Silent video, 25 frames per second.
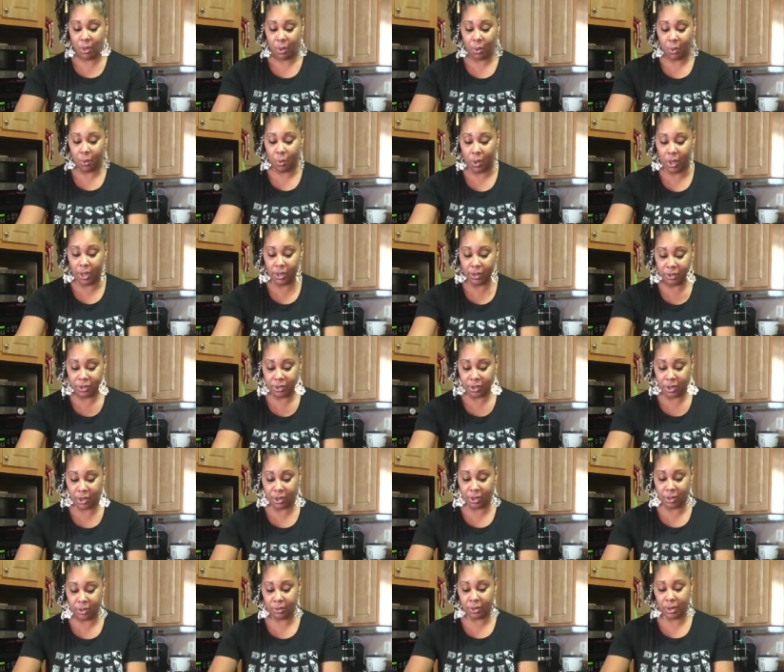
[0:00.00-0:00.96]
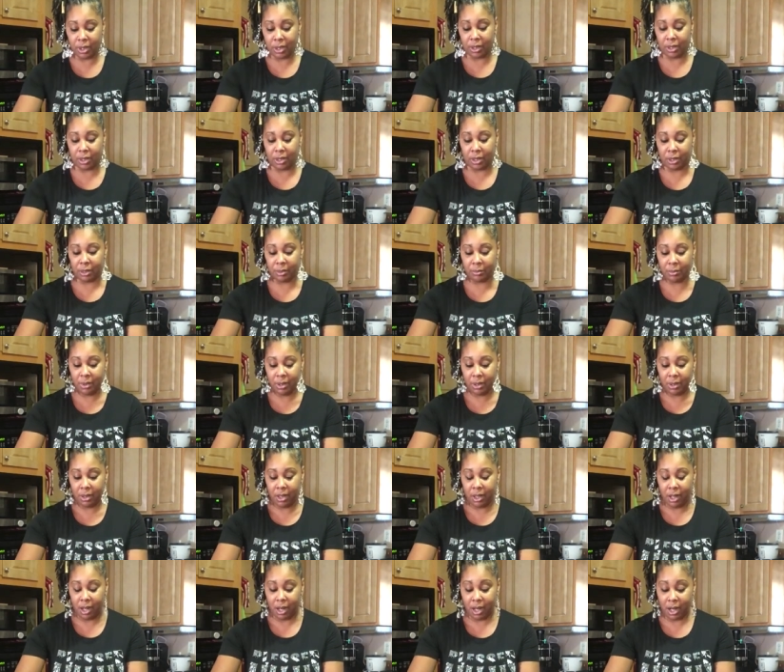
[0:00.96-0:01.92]
one third cup,
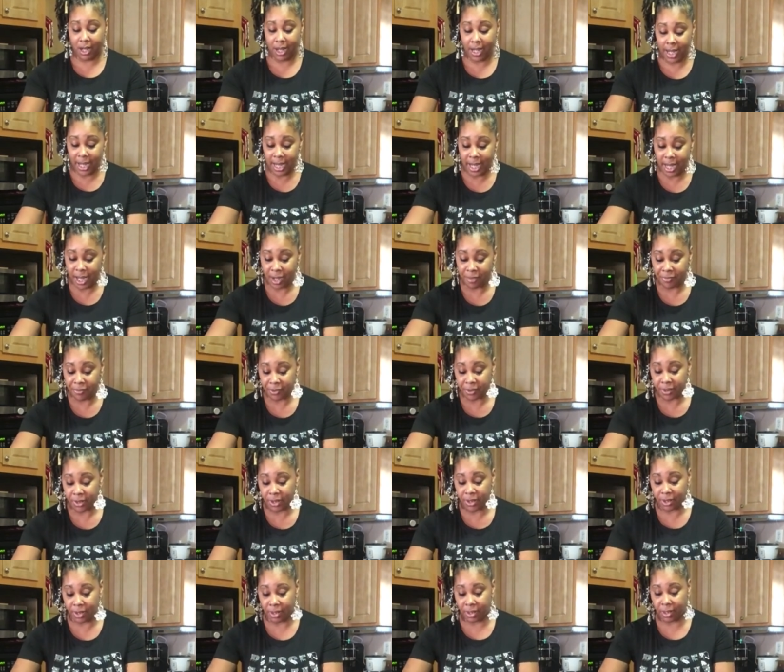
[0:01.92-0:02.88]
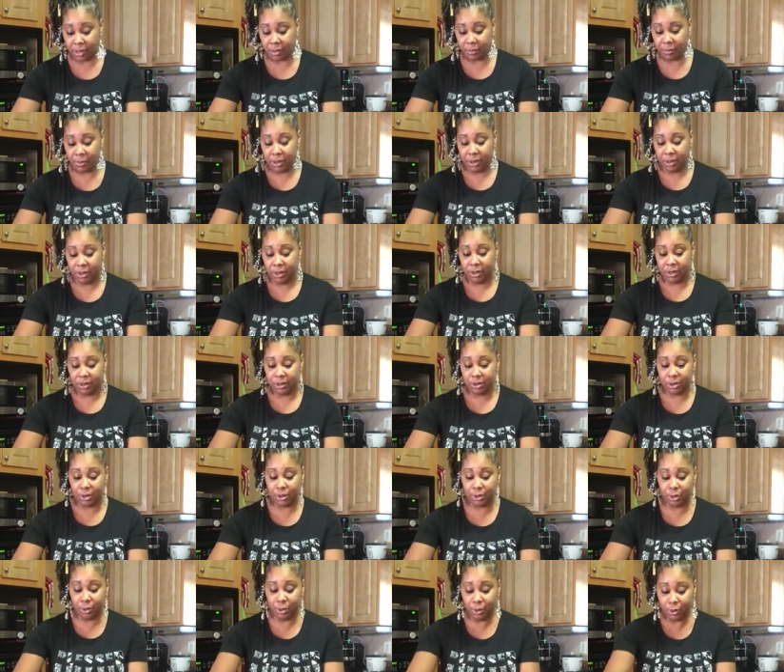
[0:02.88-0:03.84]
a half a cup,
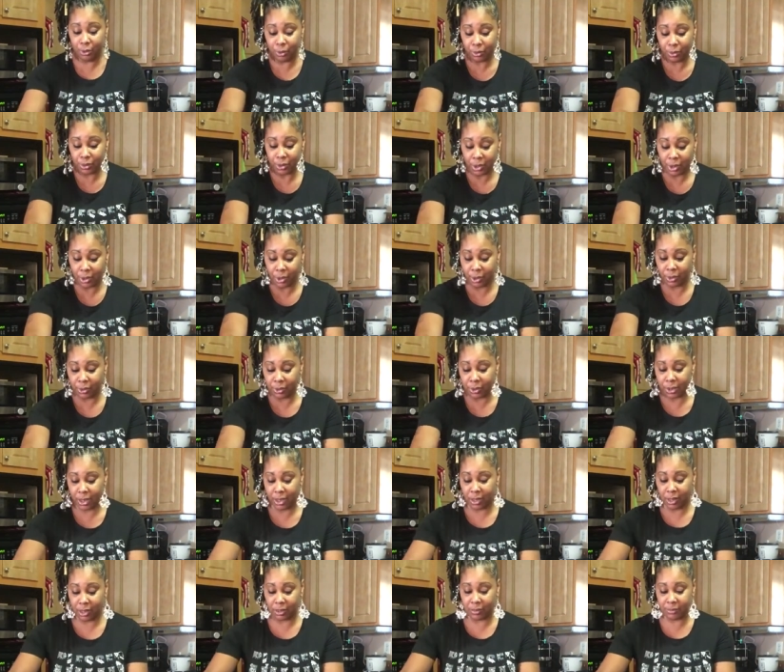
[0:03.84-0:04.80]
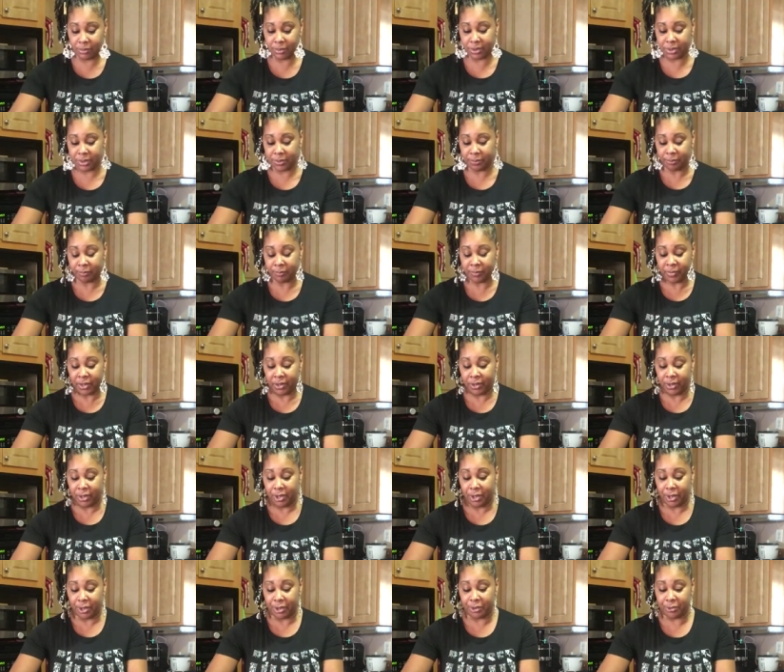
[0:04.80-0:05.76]
two third cups,
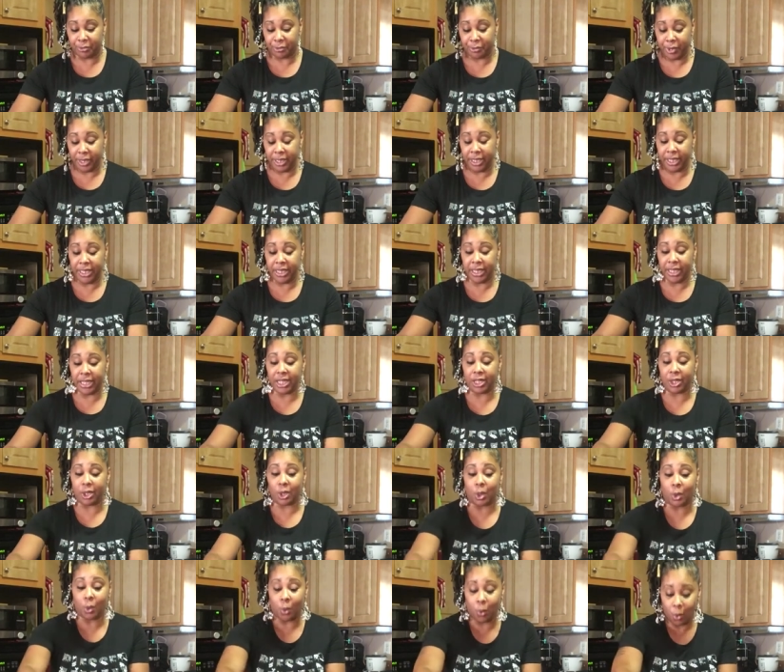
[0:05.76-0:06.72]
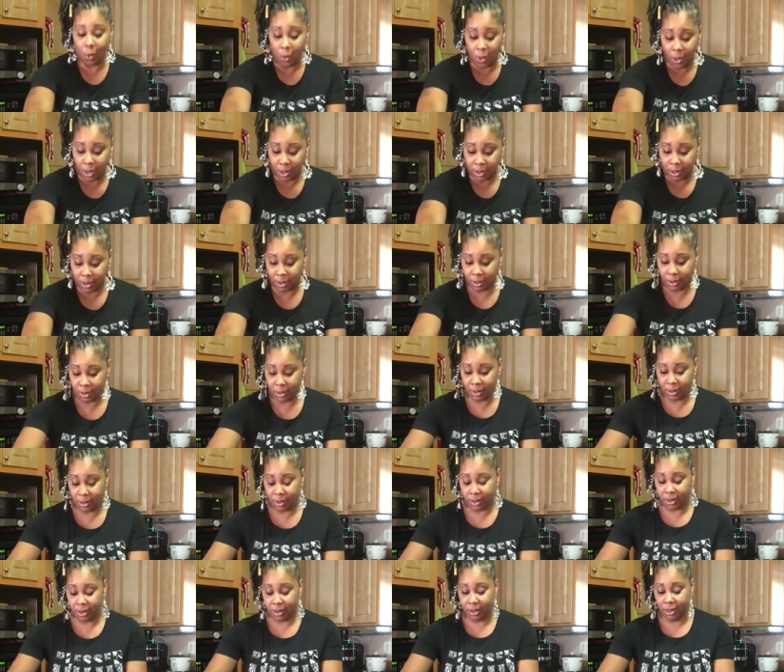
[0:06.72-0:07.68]
three and a quarter,
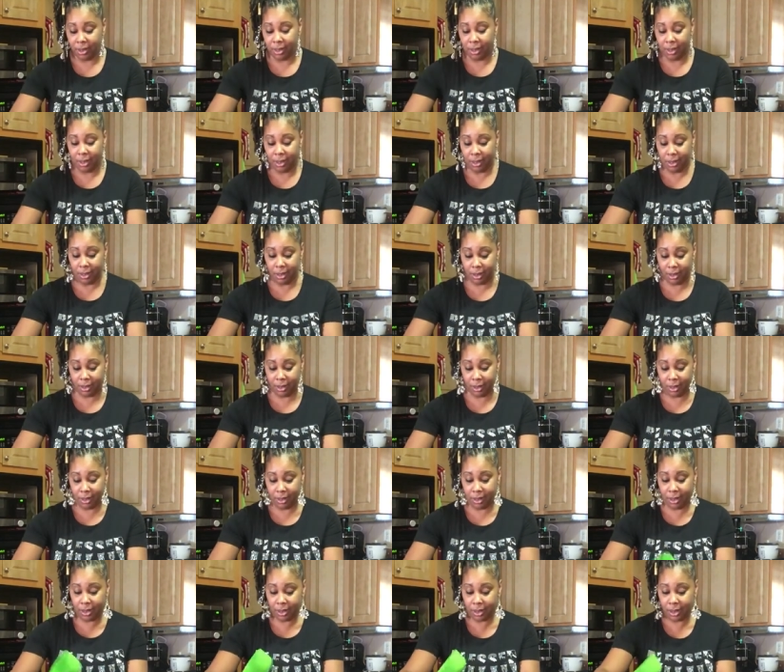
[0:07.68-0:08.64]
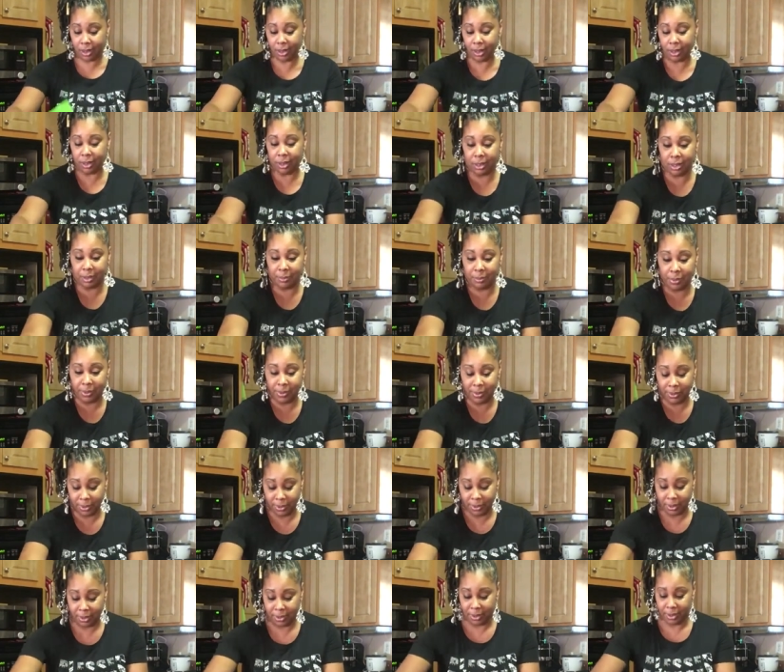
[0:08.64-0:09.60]
a cup,
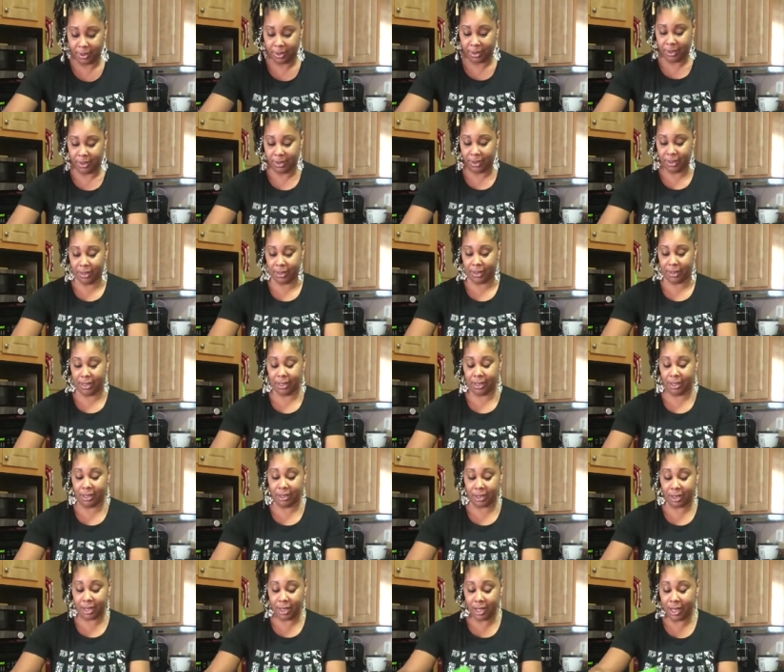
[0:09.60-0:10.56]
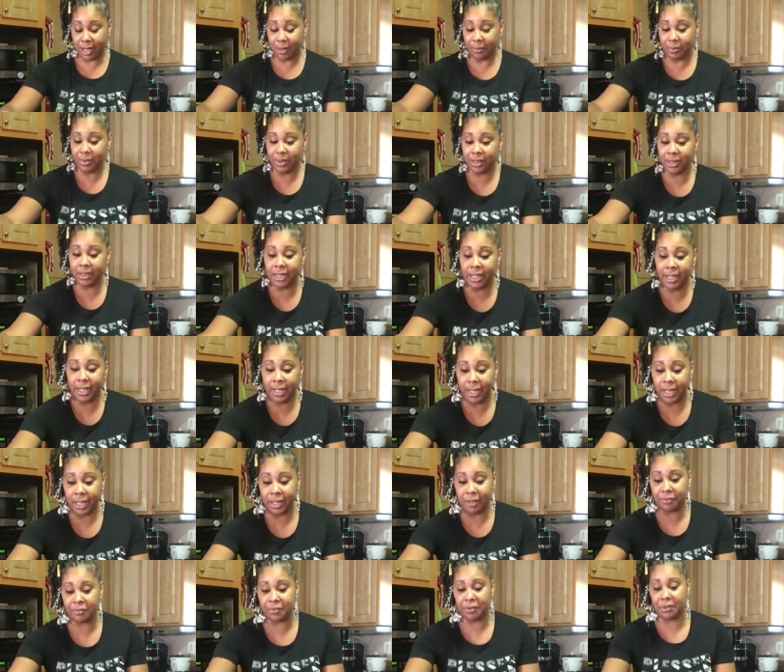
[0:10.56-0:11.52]
and a cup and a
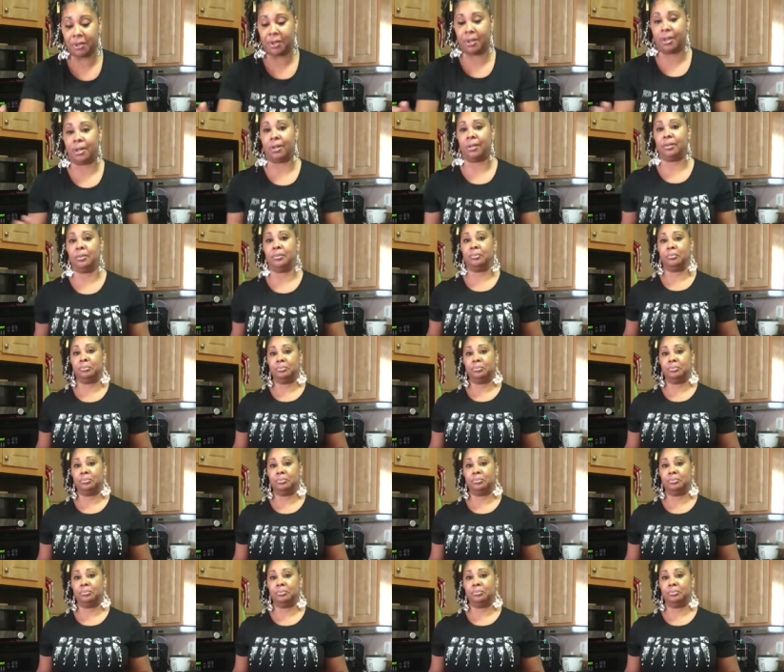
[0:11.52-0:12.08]
half, y'all.